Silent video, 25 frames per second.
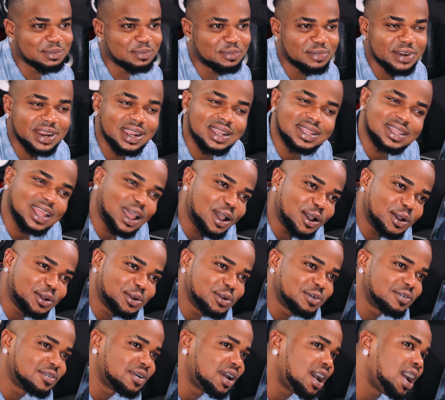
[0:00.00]
a
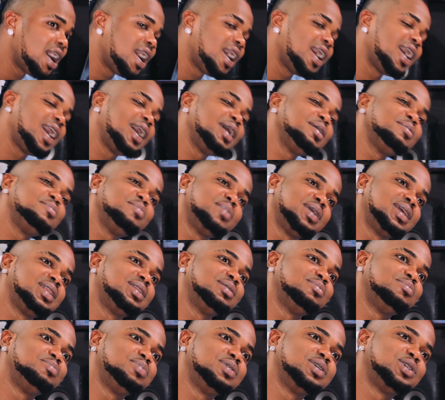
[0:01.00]
breakdown of how I made
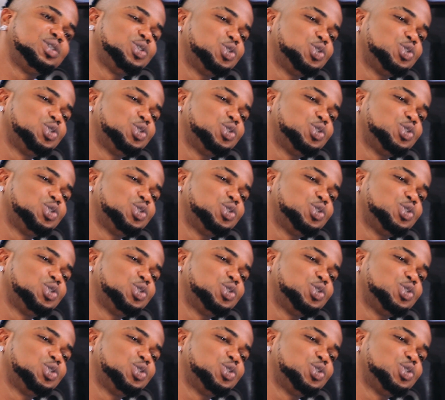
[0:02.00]
the beat